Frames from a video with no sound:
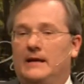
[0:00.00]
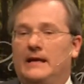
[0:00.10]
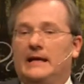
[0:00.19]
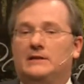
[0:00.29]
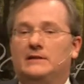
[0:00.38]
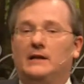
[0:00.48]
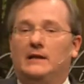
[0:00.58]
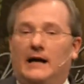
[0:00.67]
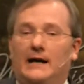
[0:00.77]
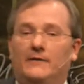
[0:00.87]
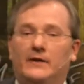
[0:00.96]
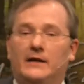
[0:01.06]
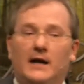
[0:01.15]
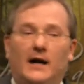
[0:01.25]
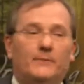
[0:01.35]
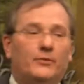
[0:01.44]
is the love that
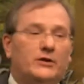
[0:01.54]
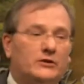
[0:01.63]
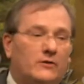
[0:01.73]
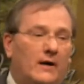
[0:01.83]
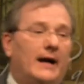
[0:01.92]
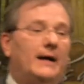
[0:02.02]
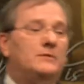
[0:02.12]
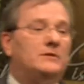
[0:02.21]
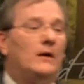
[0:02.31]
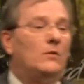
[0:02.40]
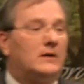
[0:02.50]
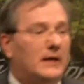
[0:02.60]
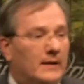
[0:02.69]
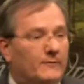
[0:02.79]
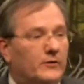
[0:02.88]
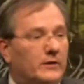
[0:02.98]
God prescribes that will
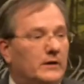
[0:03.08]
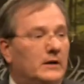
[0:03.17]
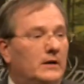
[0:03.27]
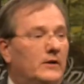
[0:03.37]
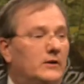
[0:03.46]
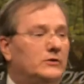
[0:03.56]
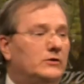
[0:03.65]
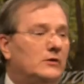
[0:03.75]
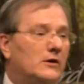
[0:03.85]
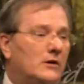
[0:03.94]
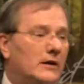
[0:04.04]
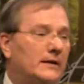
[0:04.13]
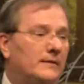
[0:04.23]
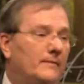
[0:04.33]
comfort those who are hurting.